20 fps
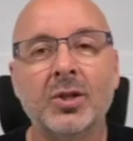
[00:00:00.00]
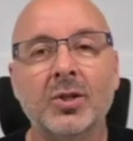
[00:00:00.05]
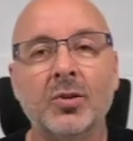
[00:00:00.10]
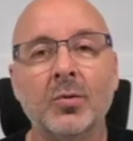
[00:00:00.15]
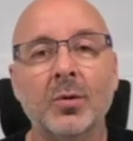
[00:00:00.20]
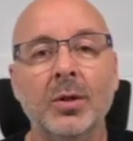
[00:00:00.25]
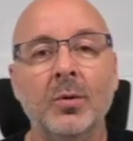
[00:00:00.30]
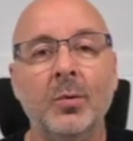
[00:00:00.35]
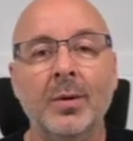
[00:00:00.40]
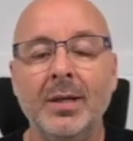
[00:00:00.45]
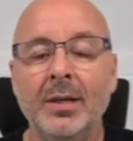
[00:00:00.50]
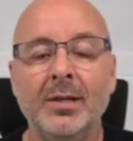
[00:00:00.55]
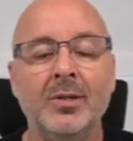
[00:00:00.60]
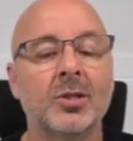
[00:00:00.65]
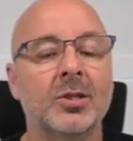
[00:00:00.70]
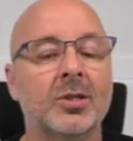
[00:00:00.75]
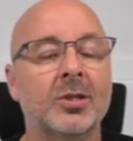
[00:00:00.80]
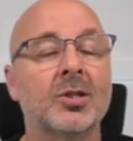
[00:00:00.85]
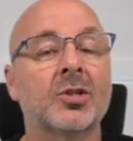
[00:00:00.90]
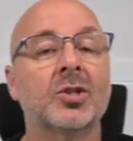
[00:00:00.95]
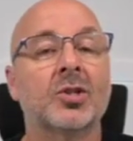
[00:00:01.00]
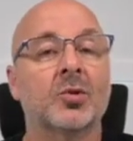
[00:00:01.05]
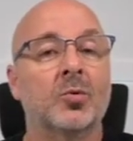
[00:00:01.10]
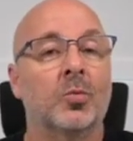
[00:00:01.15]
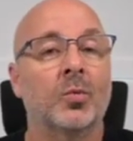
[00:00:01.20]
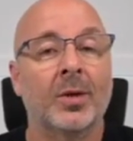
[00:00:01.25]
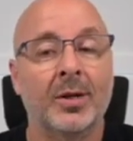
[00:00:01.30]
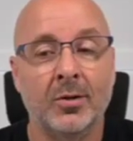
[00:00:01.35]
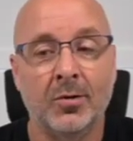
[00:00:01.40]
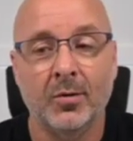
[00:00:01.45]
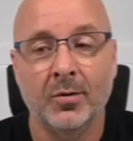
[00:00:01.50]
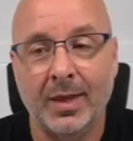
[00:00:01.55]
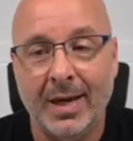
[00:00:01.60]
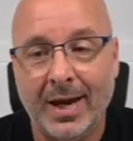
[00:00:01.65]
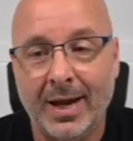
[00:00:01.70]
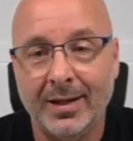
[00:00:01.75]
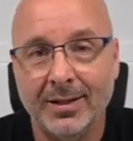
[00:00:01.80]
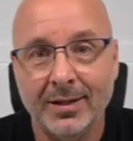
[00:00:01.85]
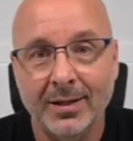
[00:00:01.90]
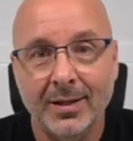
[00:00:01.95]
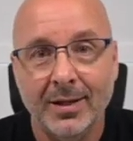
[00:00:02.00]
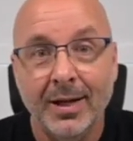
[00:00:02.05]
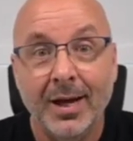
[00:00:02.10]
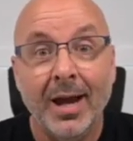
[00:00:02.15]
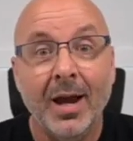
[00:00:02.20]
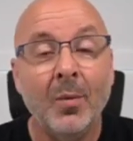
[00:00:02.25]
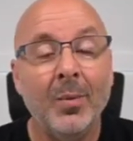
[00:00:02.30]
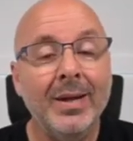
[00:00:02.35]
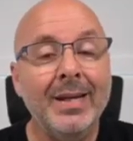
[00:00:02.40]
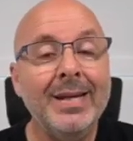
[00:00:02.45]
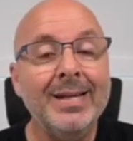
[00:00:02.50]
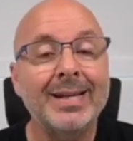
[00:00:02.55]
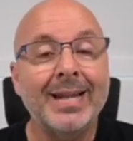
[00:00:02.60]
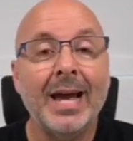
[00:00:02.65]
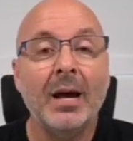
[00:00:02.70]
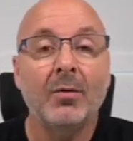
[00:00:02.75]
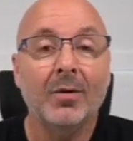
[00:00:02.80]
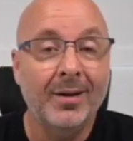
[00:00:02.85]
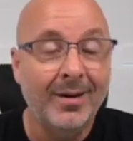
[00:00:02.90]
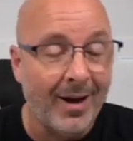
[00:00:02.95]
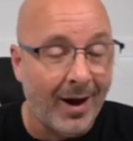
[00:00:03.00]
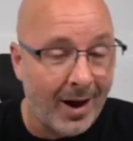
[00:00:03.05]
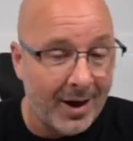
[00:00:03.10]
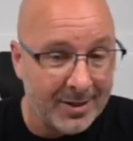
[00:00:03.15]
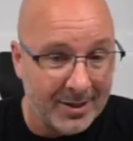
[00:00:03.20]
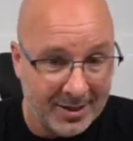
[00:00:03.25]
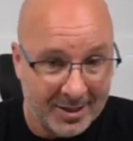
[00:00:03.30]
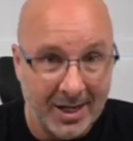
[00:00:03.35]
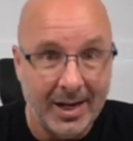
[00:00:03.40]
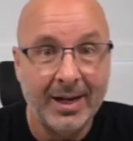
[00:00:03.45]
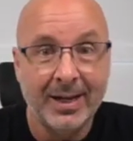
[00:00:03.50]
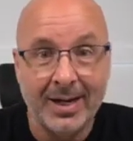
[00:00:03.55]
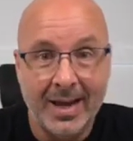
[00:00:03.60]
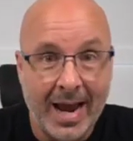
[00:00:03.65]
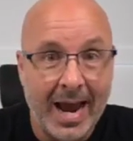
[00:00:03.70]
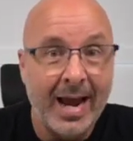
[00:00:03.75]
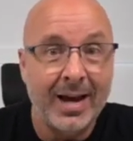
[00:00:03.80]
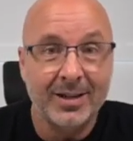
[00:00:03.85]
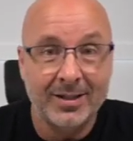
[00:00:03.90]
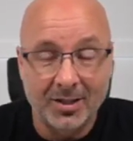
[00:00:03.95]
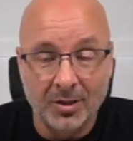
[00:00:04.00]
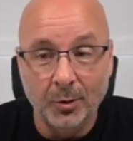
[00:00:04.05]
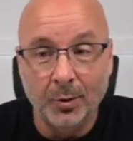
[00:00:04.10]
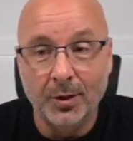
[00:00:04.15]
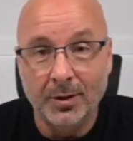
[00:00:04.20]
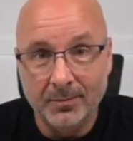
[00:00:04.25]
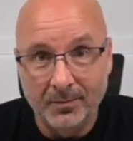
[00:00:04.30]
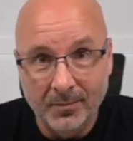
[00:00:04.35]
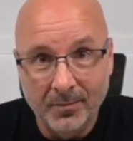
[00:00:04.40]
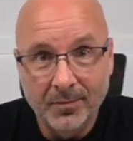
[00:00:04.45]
tree. We need just to surrender that. And we need to allow God to take an axe to it.